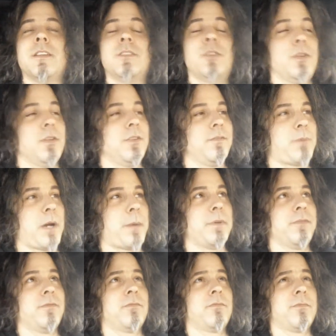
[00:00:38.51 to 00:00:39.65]
you can
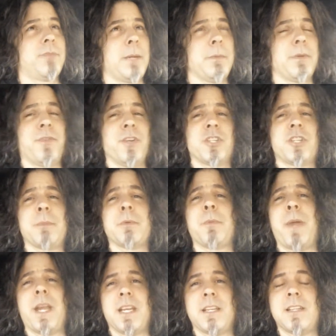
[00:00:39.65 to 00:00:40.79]
probably probably finish up the
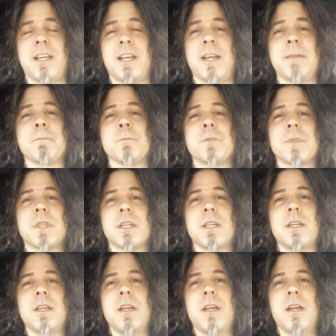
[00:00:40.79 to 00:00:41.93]
painting today.
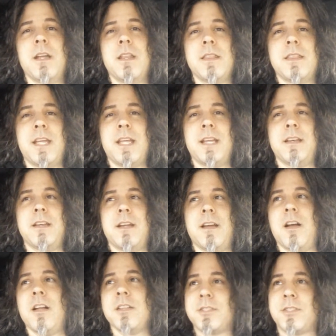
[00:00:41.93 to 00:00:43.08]
Then uh,
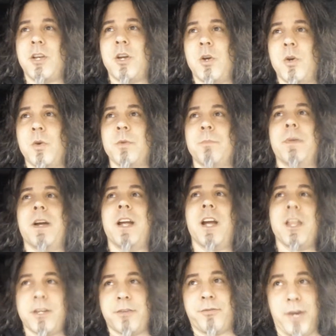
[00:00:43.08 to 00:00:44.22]
also my
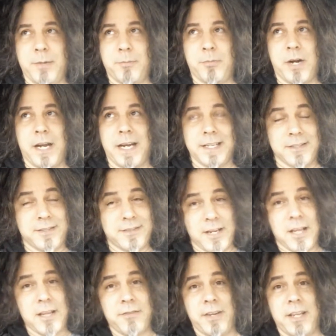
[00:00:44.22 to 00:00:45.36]
other friend Brian
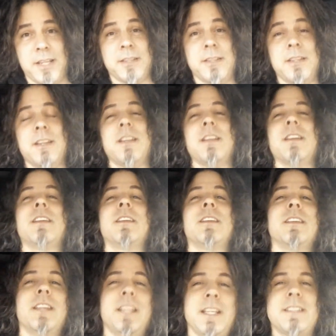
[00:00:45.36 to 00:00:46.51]
Sullivan,
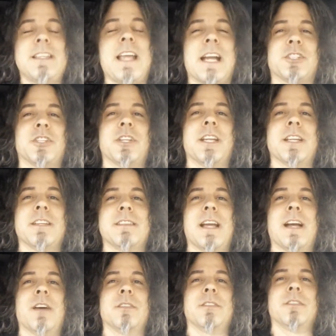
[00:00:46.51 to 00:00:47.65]
he's actually in
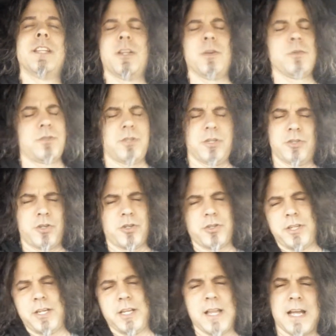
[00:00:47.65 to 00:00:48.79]
town. He goes to
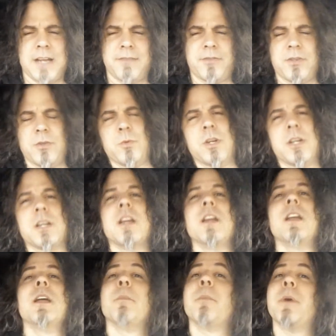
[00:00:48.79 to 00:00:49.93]
Jersey a lot for work,
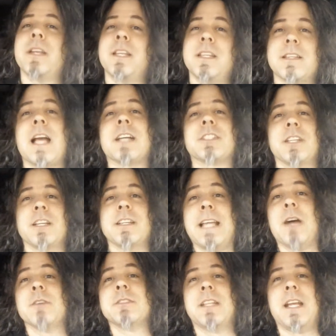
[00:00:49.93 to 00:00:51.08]
but he's actually in
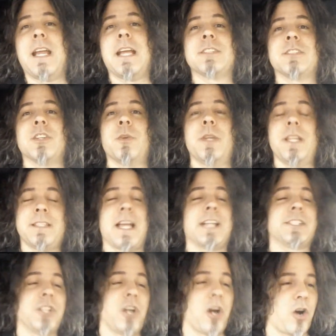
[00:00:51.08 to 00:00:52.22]
town today, so he's
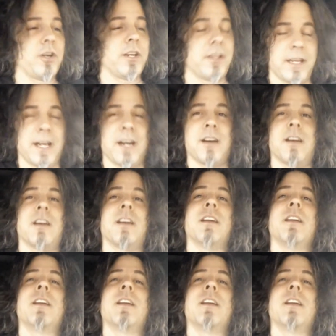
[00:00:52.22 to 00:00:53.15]
actually already there